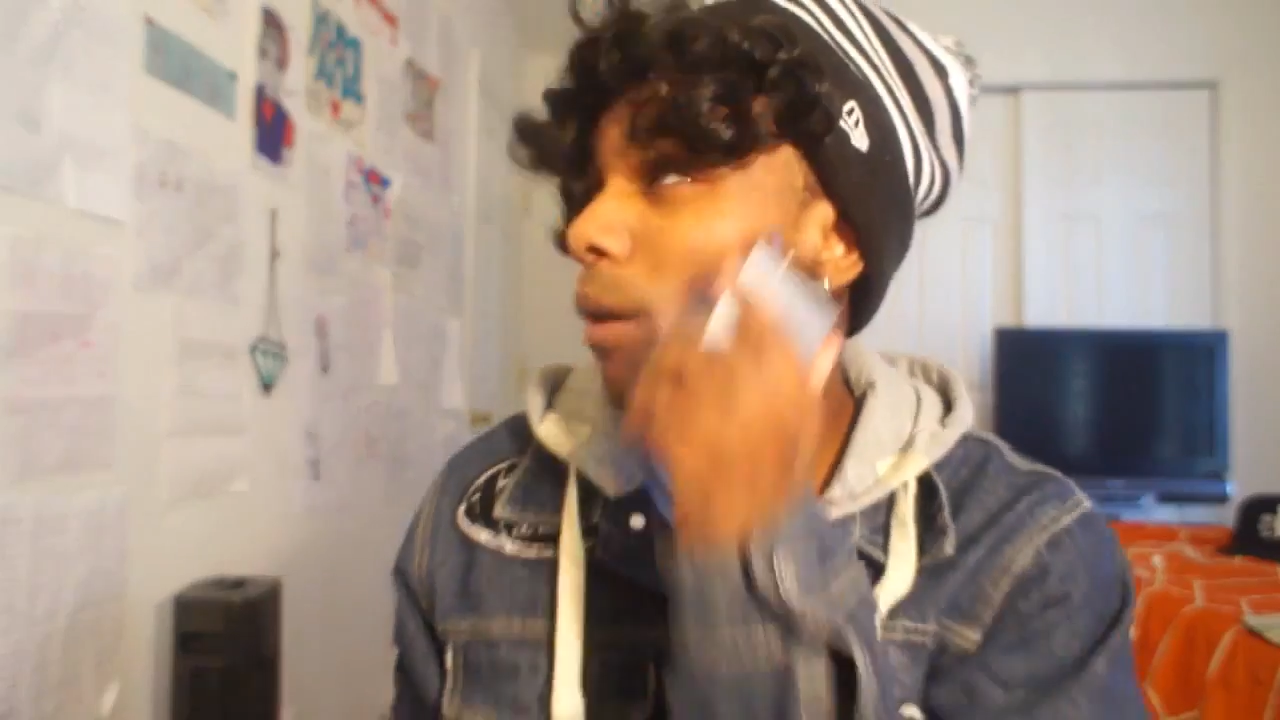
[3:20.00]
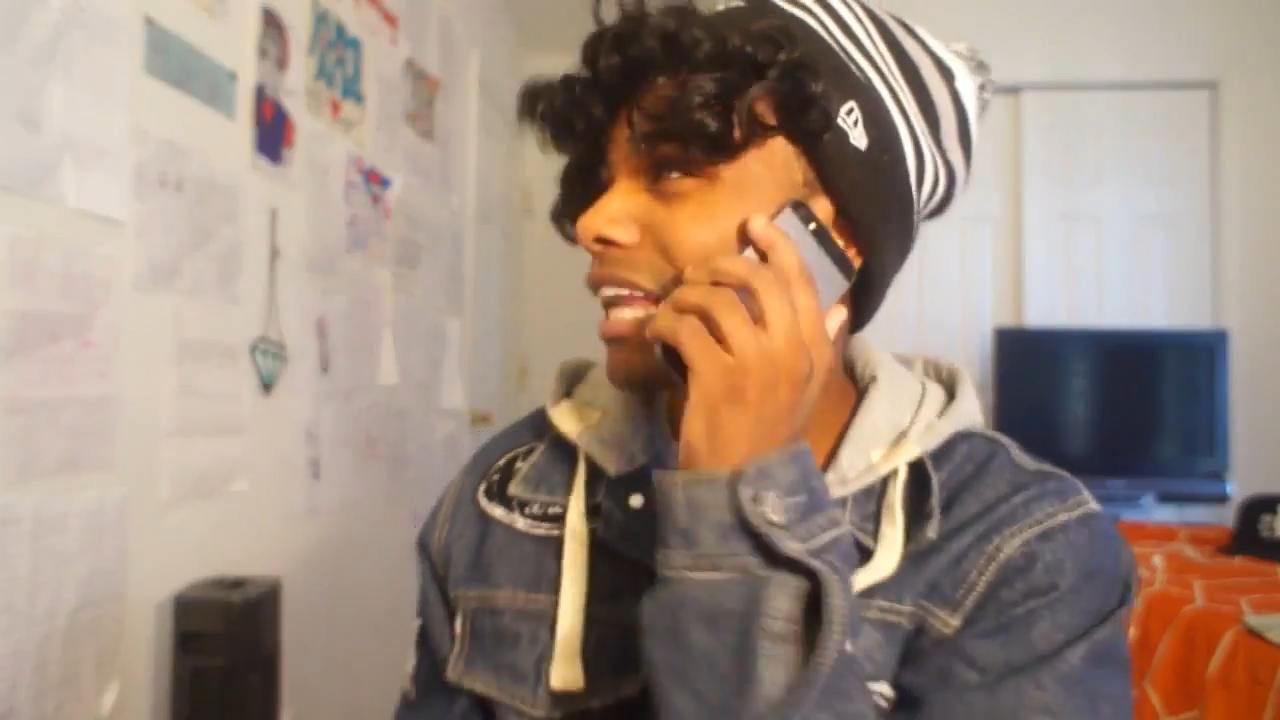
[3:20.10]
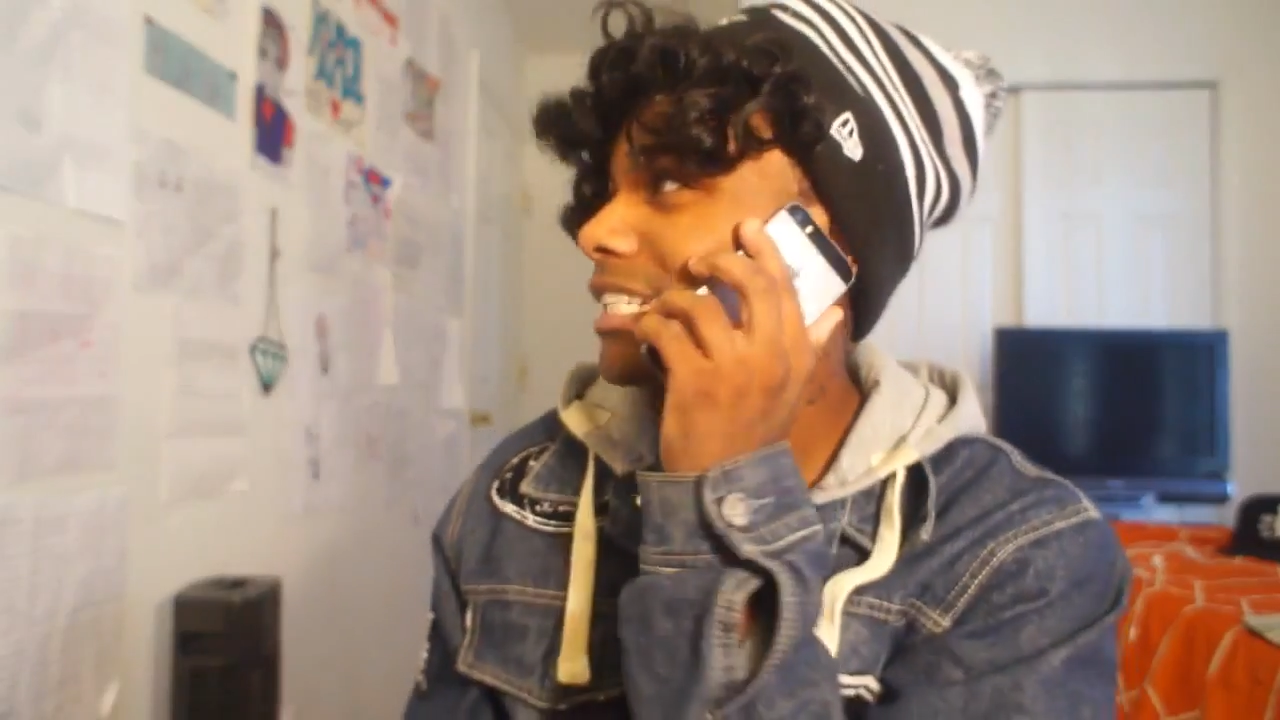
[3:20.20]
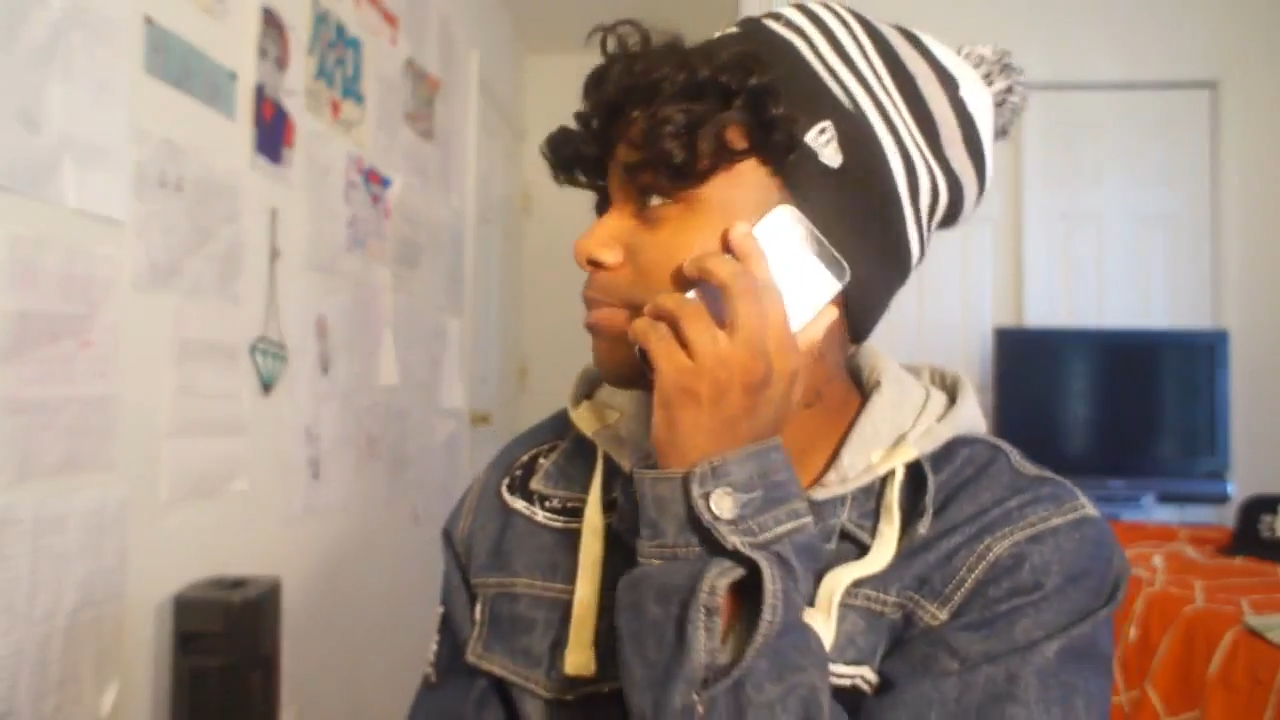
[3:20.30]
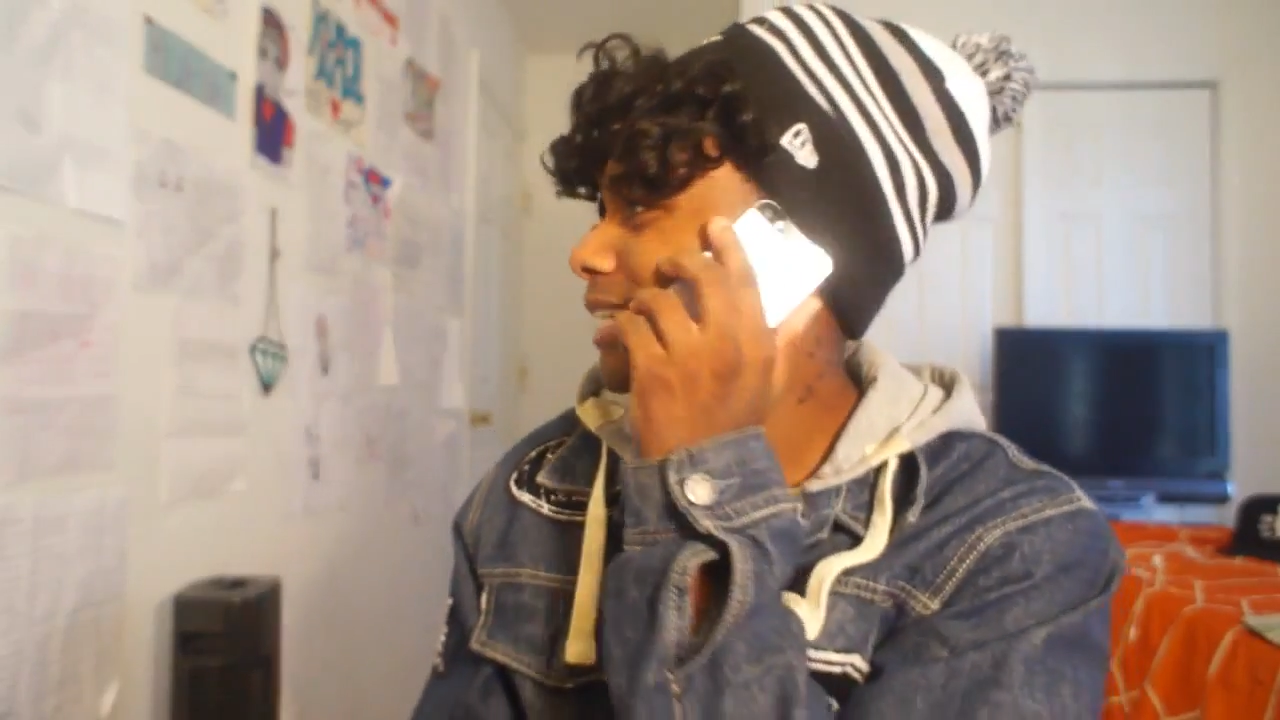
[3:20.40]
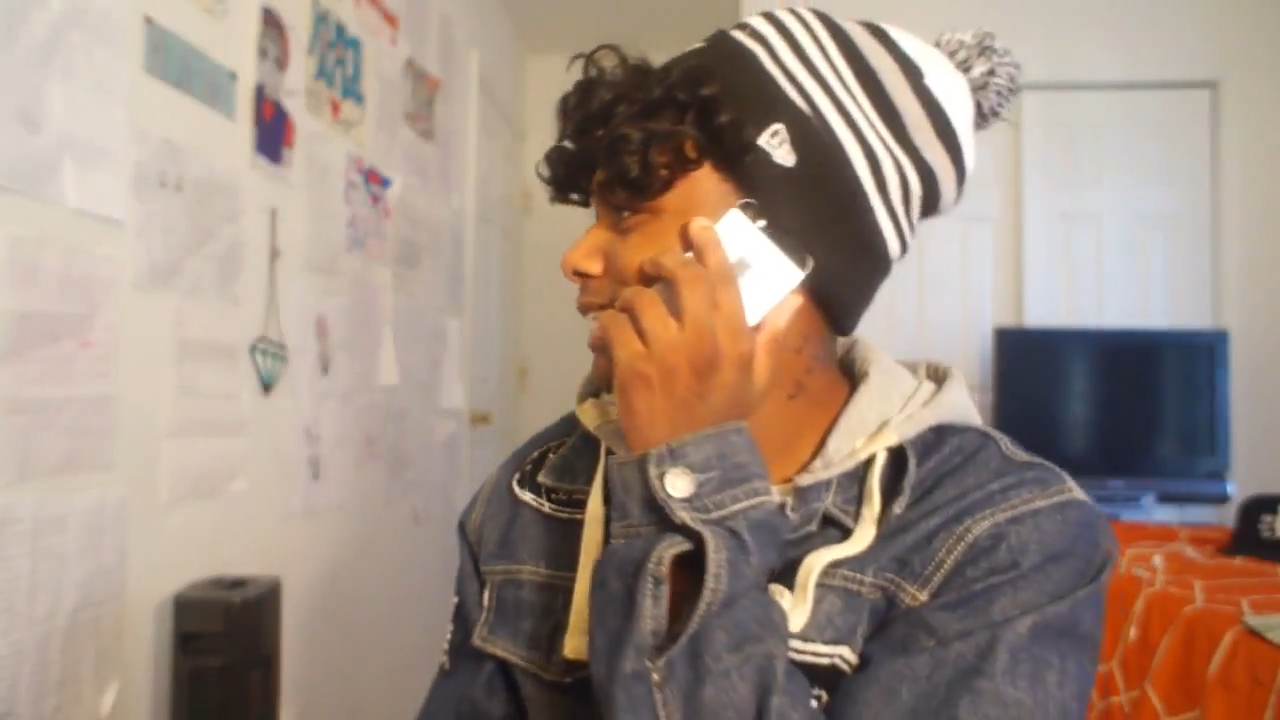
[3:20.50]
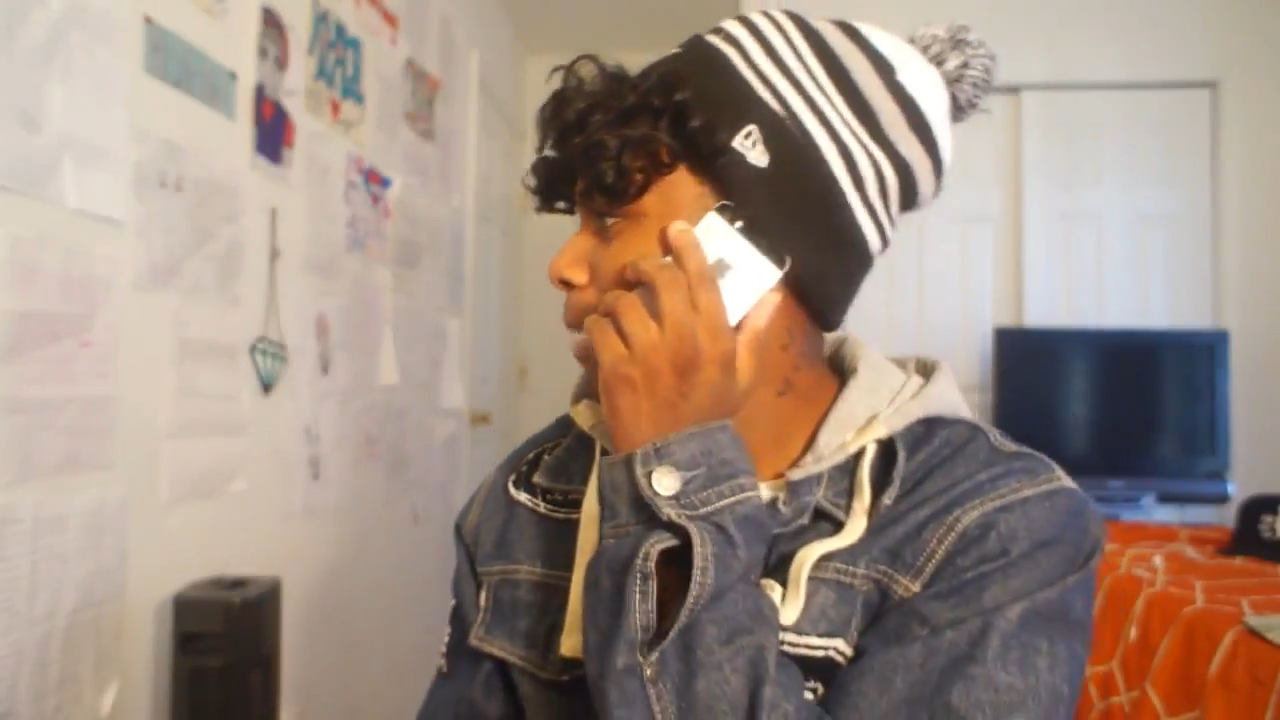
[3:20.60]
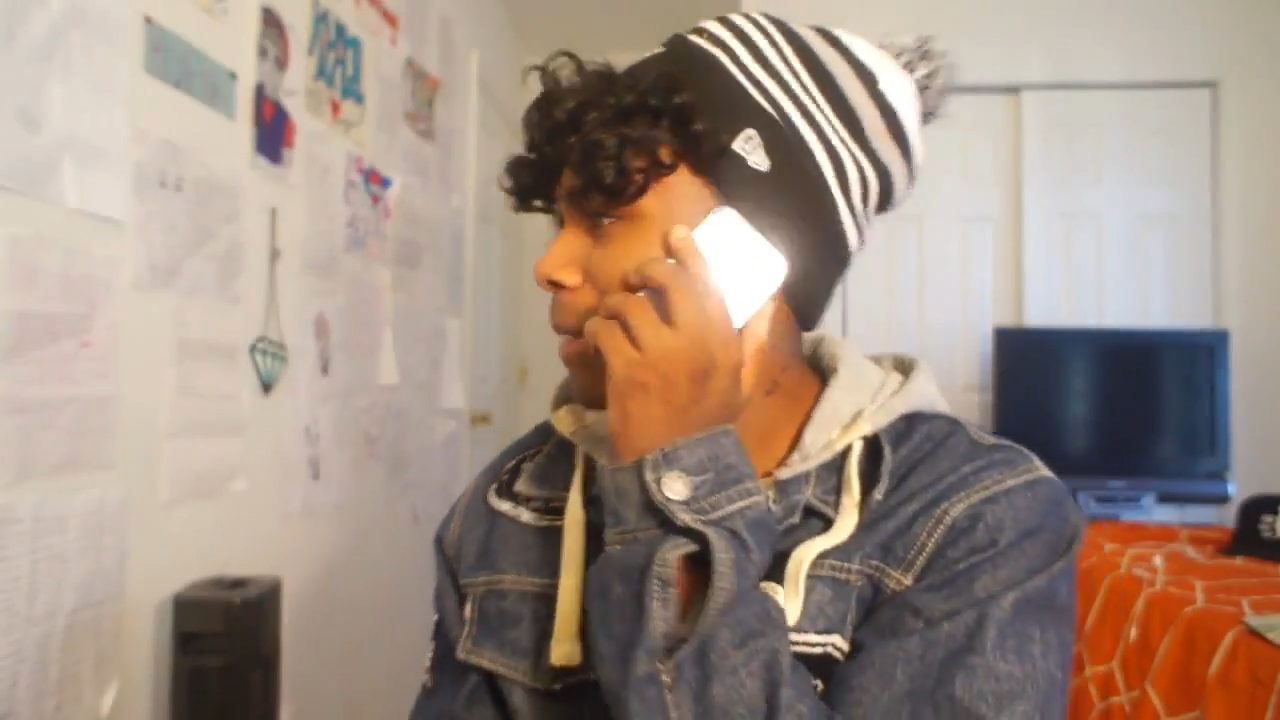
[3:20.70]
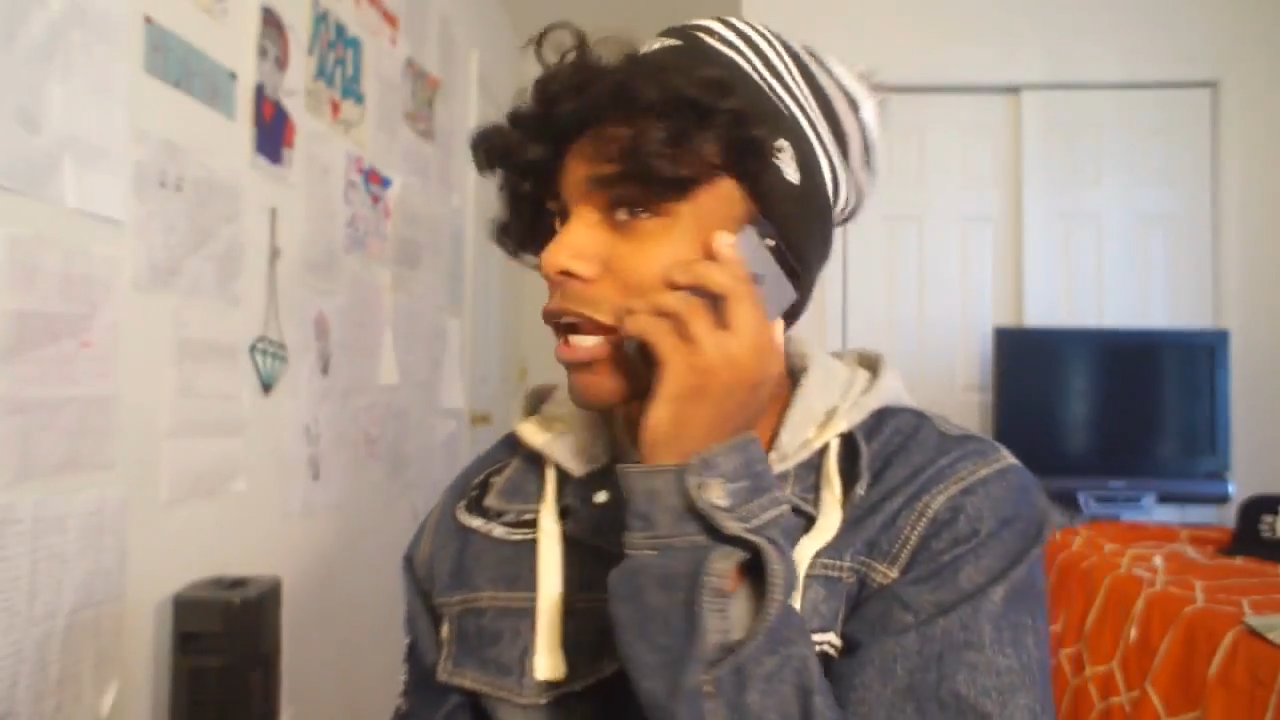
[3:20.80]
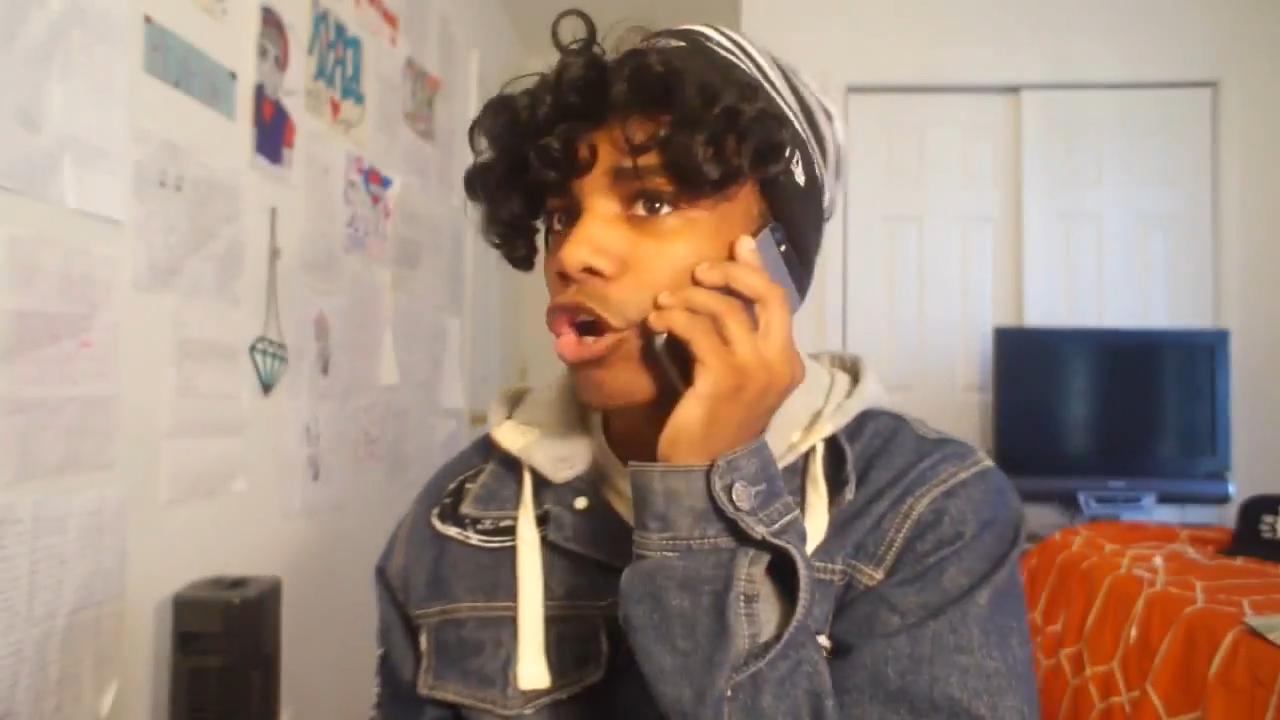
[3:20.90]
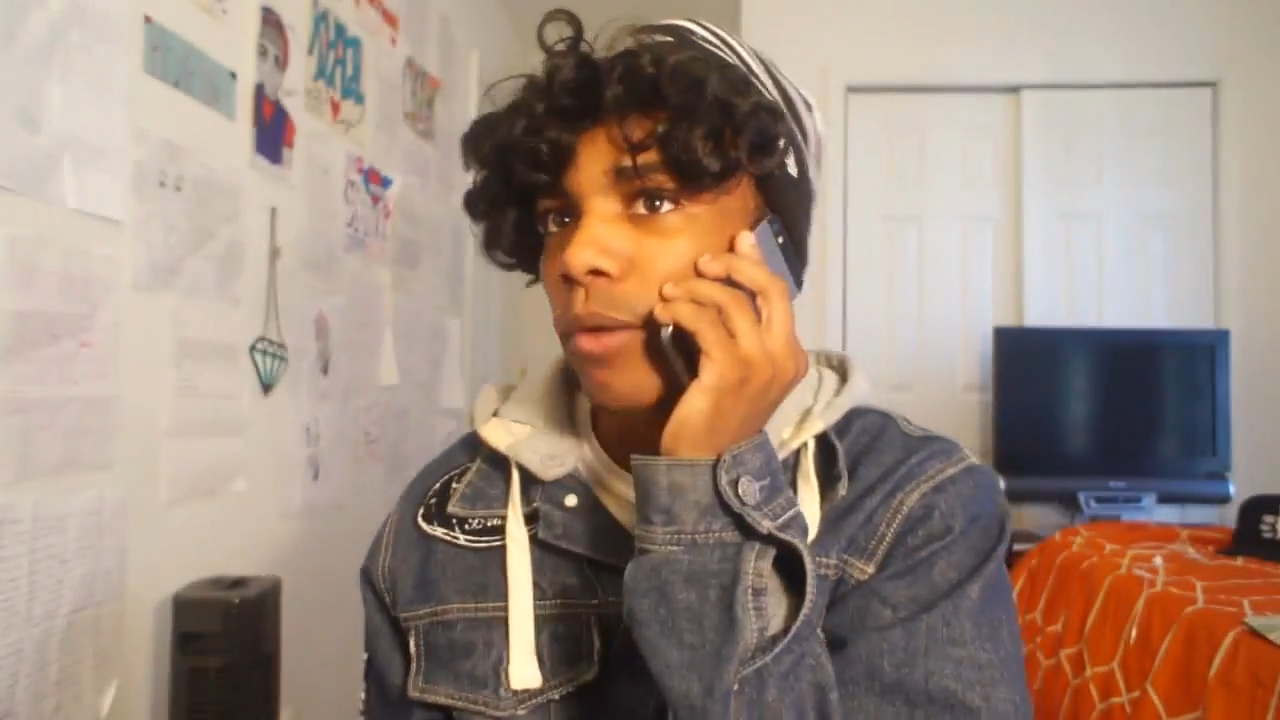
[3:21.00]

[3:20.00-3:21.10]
Why this bitch got better